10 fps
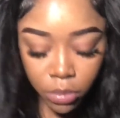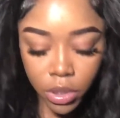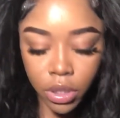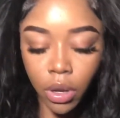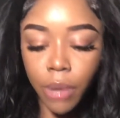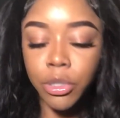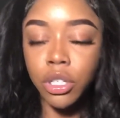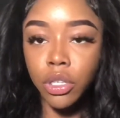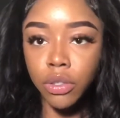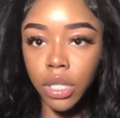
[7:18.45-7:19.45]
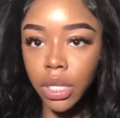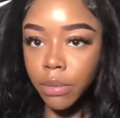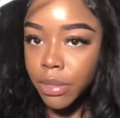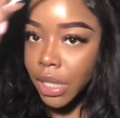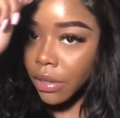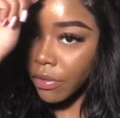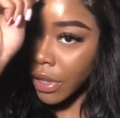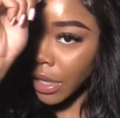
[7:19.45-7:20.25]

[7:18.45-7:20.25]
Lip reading: So I'm just gonna use a clip because I didn't feel like